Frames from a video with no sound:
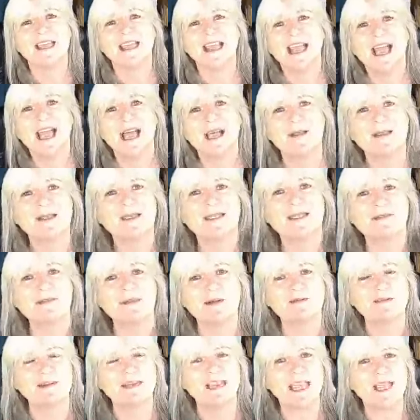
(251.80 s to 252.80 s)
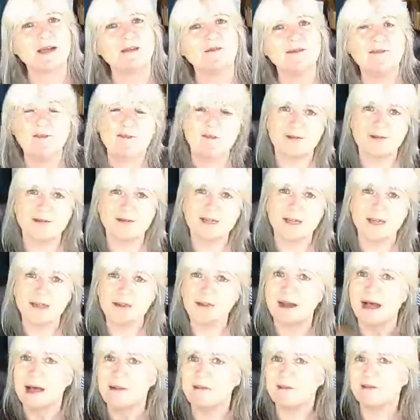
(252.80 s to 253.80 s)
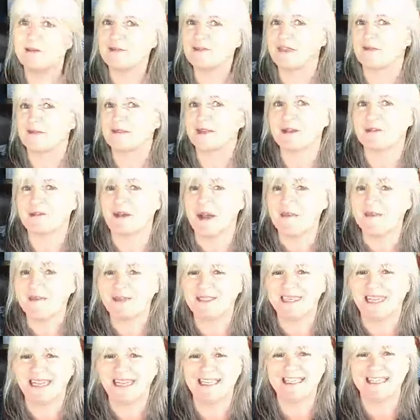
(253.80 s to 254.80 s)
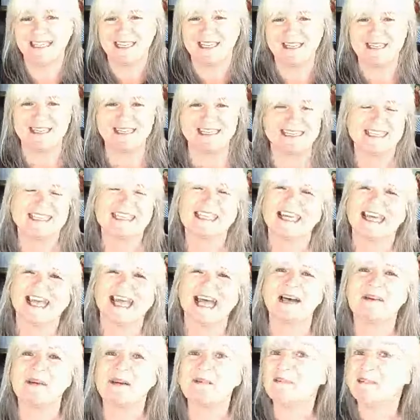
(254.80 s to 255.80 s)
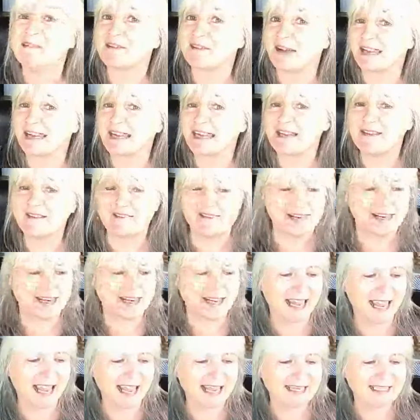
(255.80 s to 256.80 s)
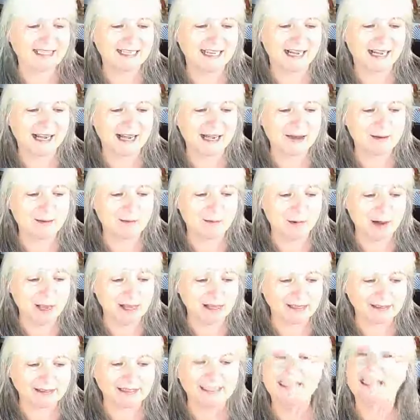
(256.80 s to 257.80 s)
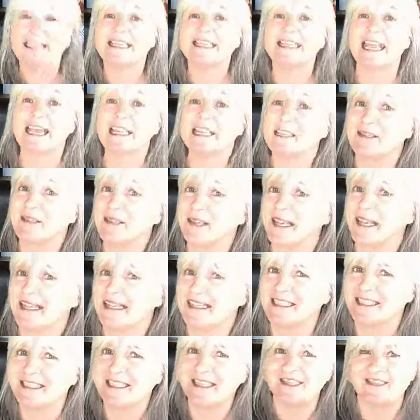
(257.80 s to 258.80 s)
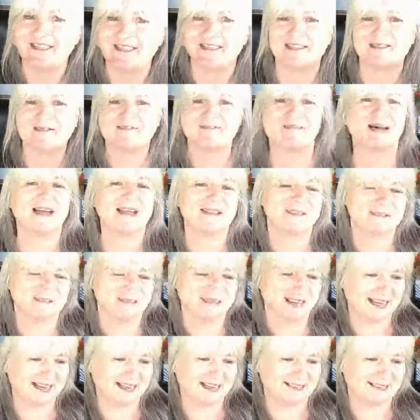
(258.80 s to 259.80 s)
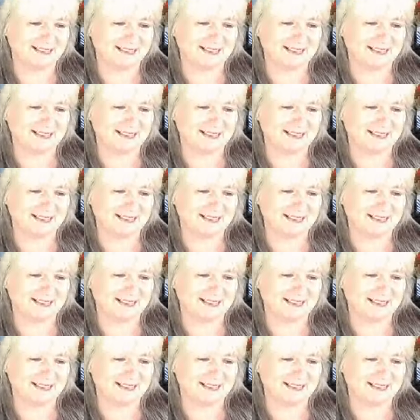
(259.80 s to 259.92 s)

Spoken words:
Hope this has been really helpful for you. I'm off to have a look at my potatoes. Have a great evening, and I will catch you again soon. Bye for now.